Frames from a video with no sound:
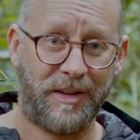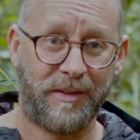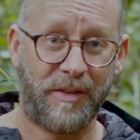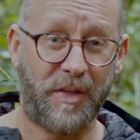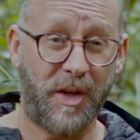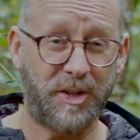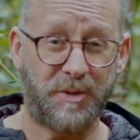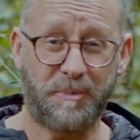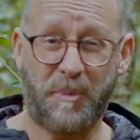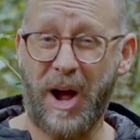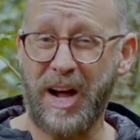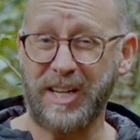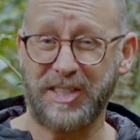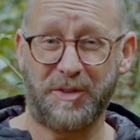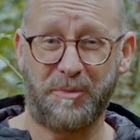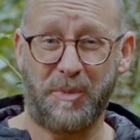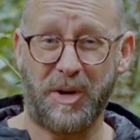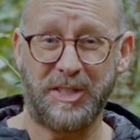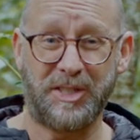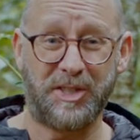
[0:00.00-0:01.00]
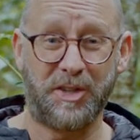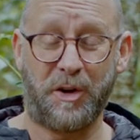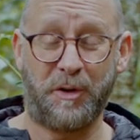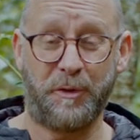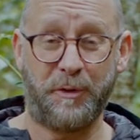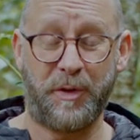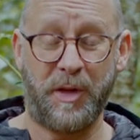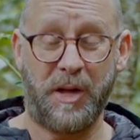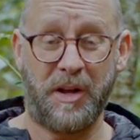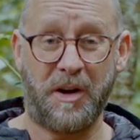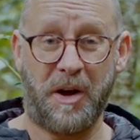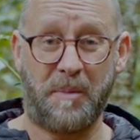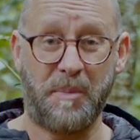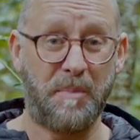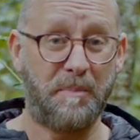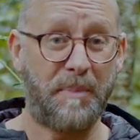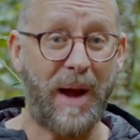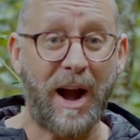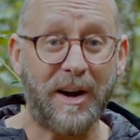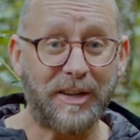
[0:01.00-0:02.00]
Those parts of myself that I'm
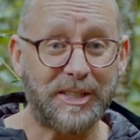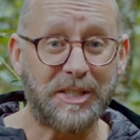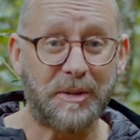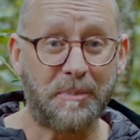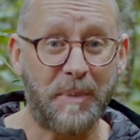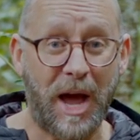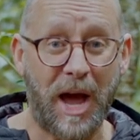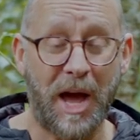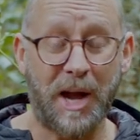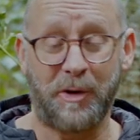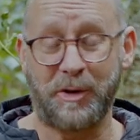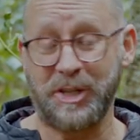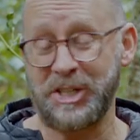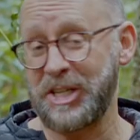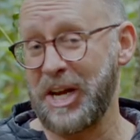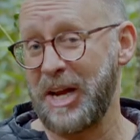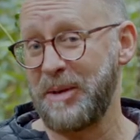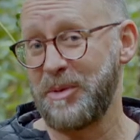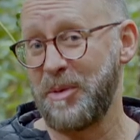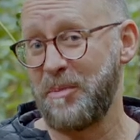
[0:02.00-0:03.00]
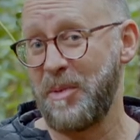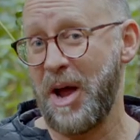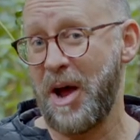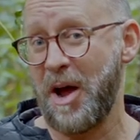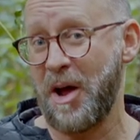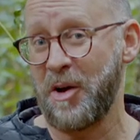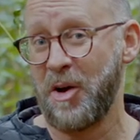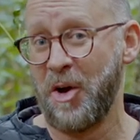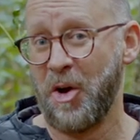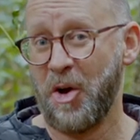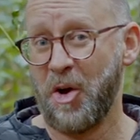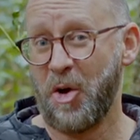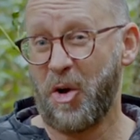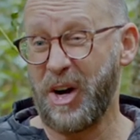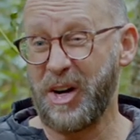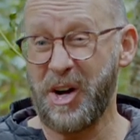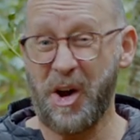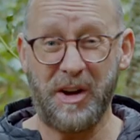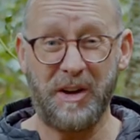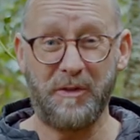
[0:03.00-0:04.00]
embarrassed about or ashamed about, or
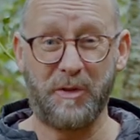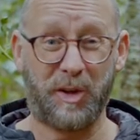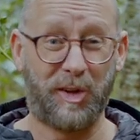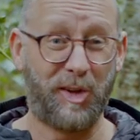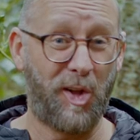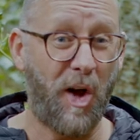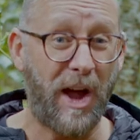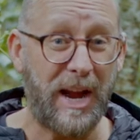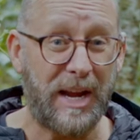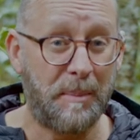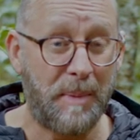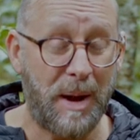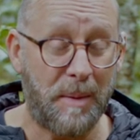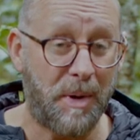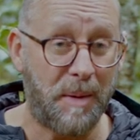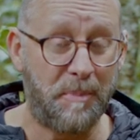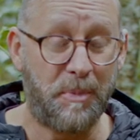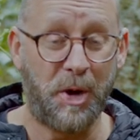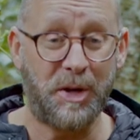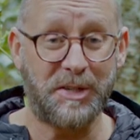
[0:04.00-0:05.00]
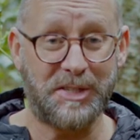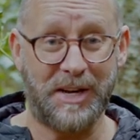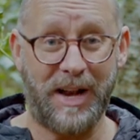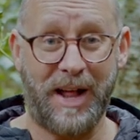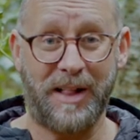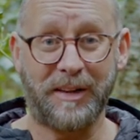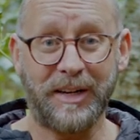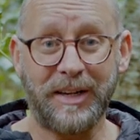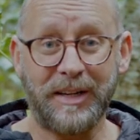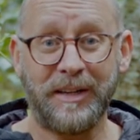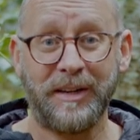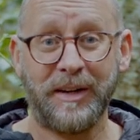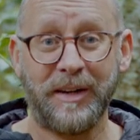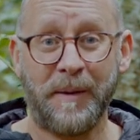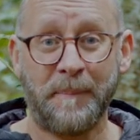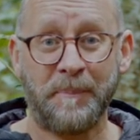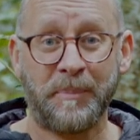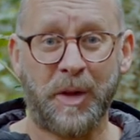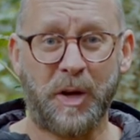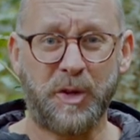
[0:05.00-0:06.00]
I don't even like about my personality,
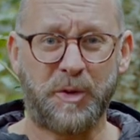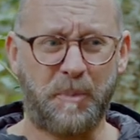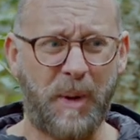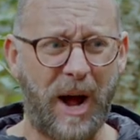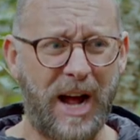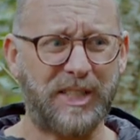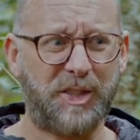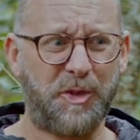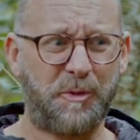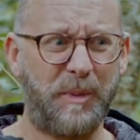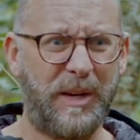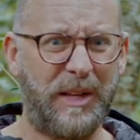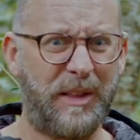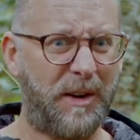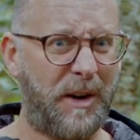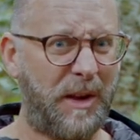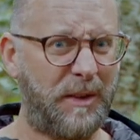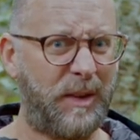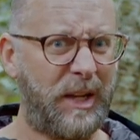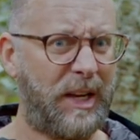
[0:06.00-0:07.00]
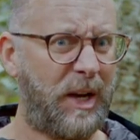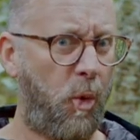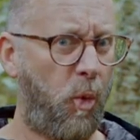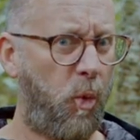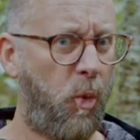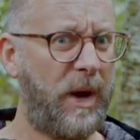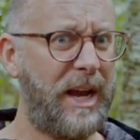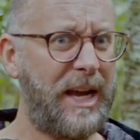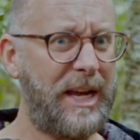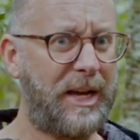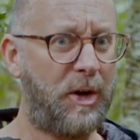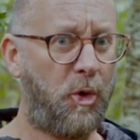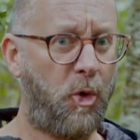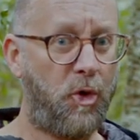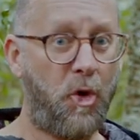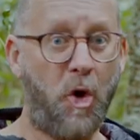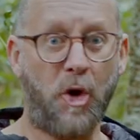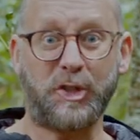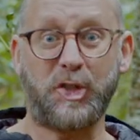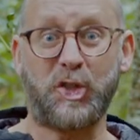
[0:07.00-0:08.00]
those parts of me that I think are weak or
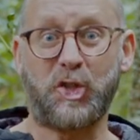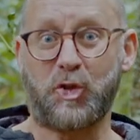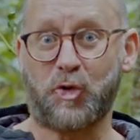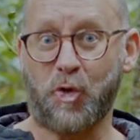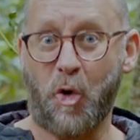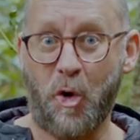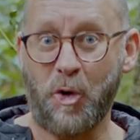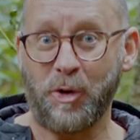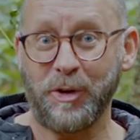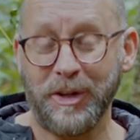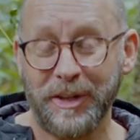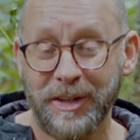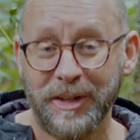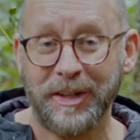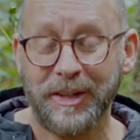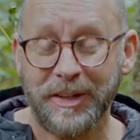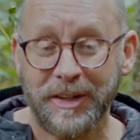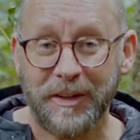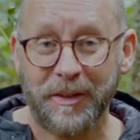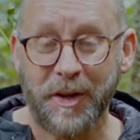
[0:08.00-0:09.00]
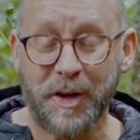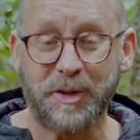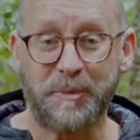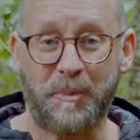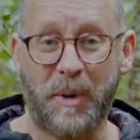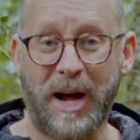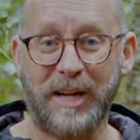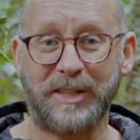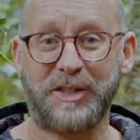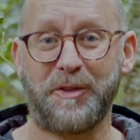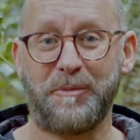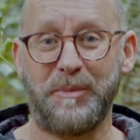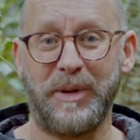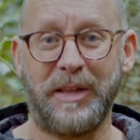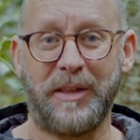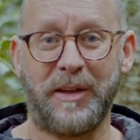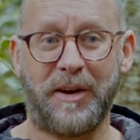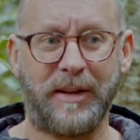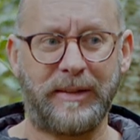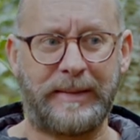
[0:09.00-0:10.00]
not strong, those parts of
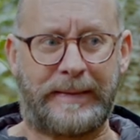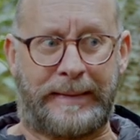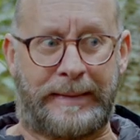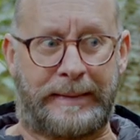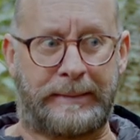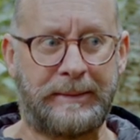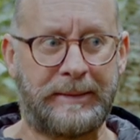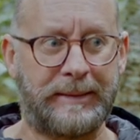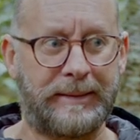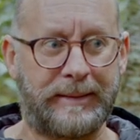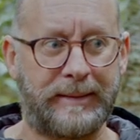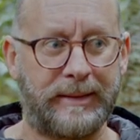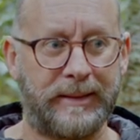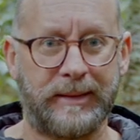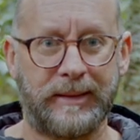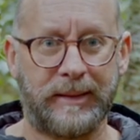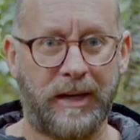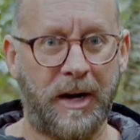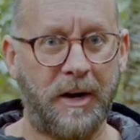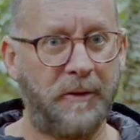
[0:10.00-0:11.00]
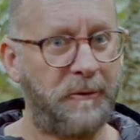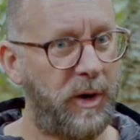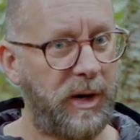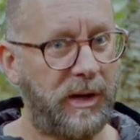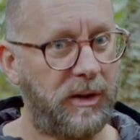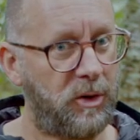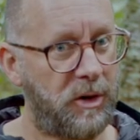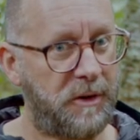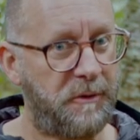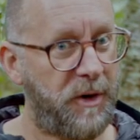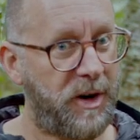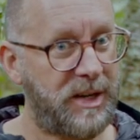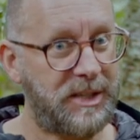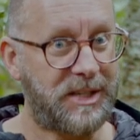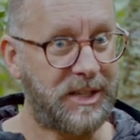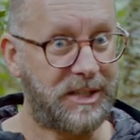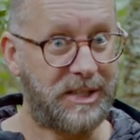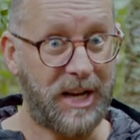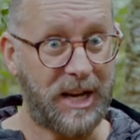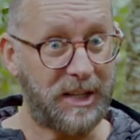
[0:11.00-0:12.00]
me that I think, oh, I don't look very
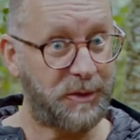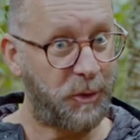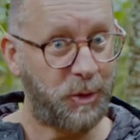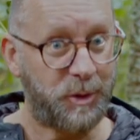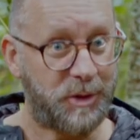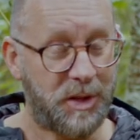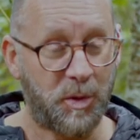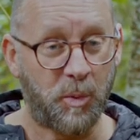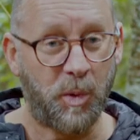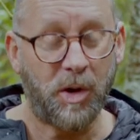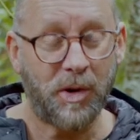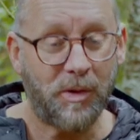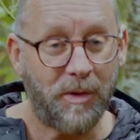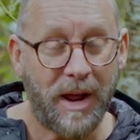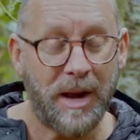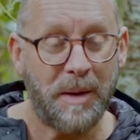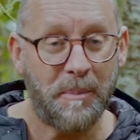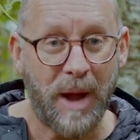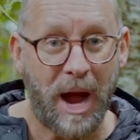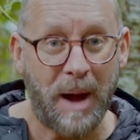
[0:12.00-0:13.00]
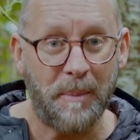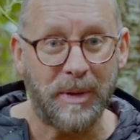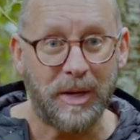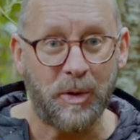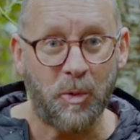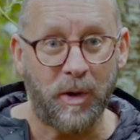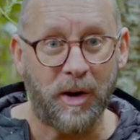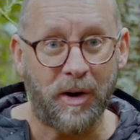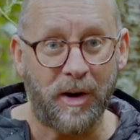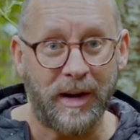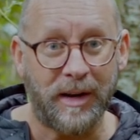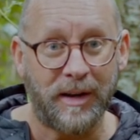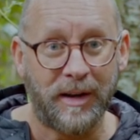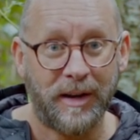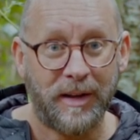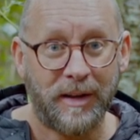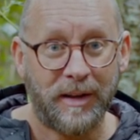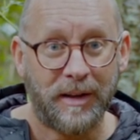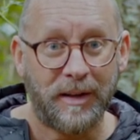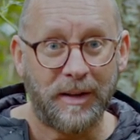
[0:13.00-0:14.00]
successful to the world around about me, when I
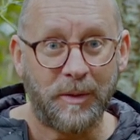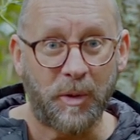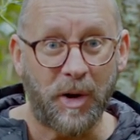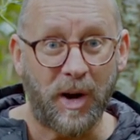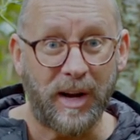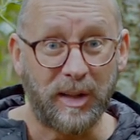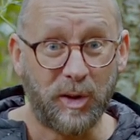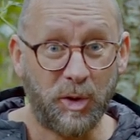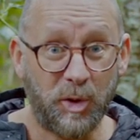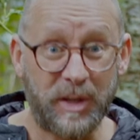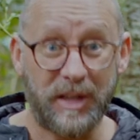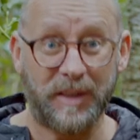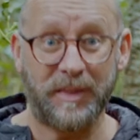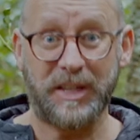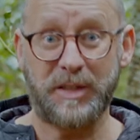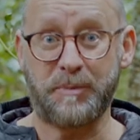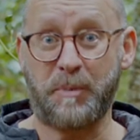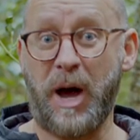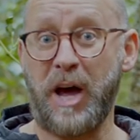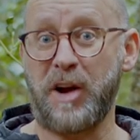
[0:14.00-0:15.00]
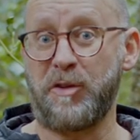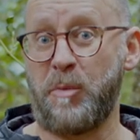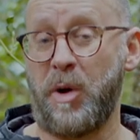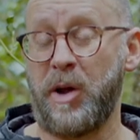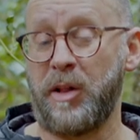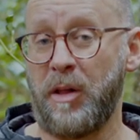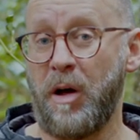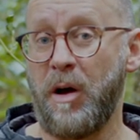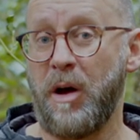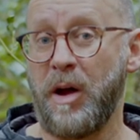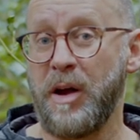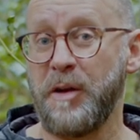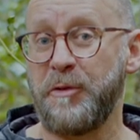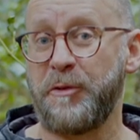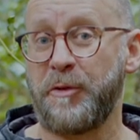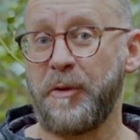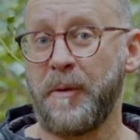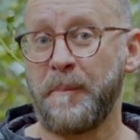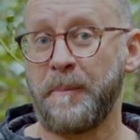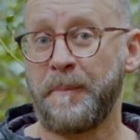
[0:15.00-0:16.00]
look at this part of my
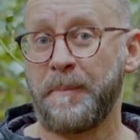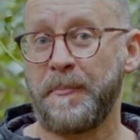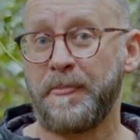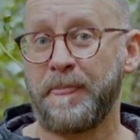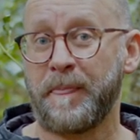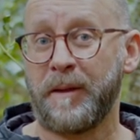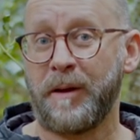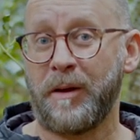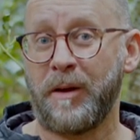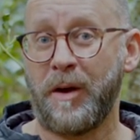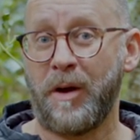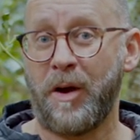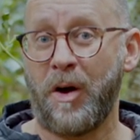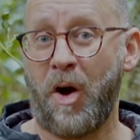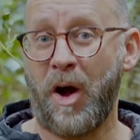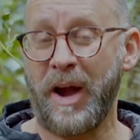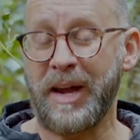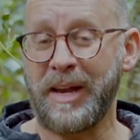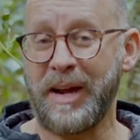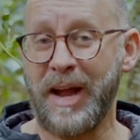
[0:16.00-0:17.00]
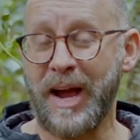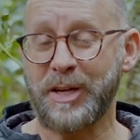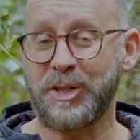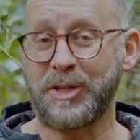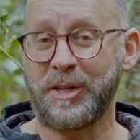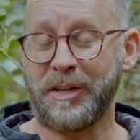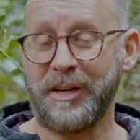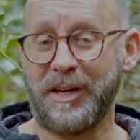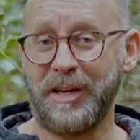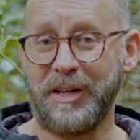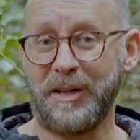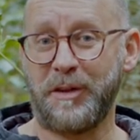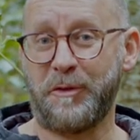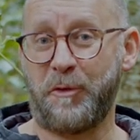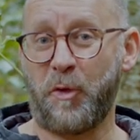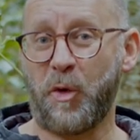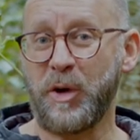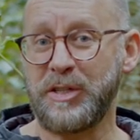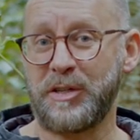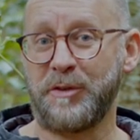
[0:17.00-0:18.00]
life, I can actually hear the
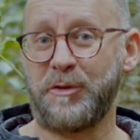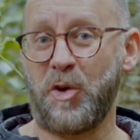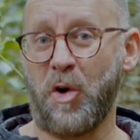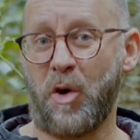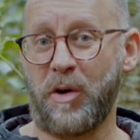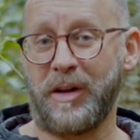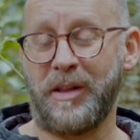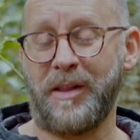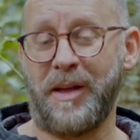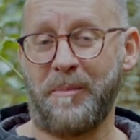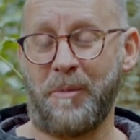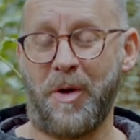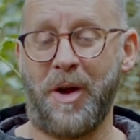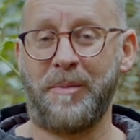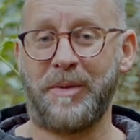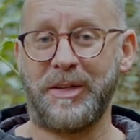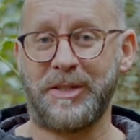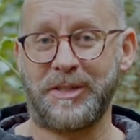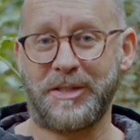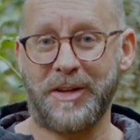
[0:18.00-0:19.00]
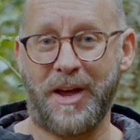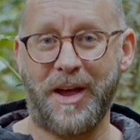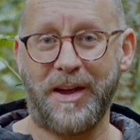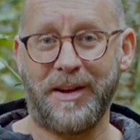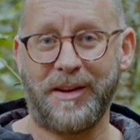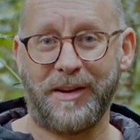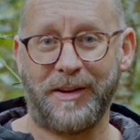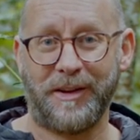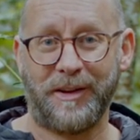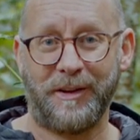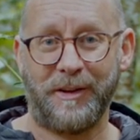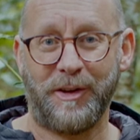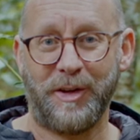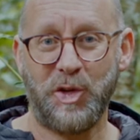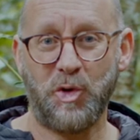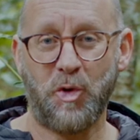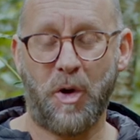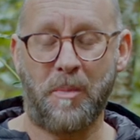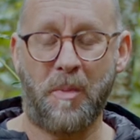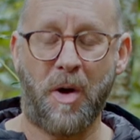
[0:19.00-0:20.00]
voice of God in that moment say,
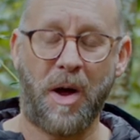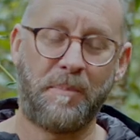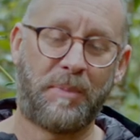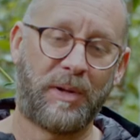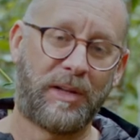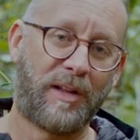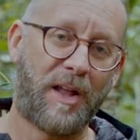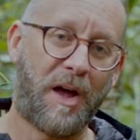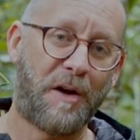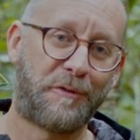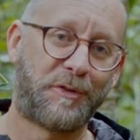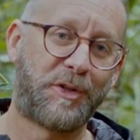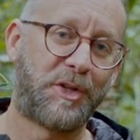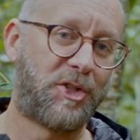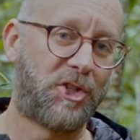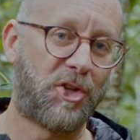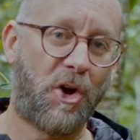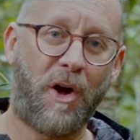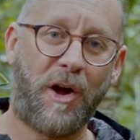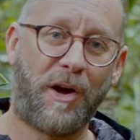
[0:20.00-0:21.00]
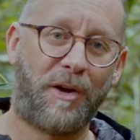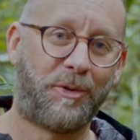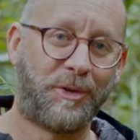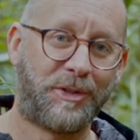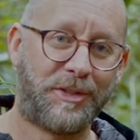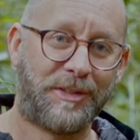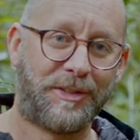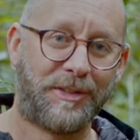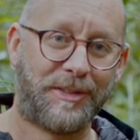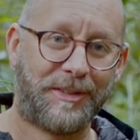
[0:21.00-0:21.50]
you are my beloved child.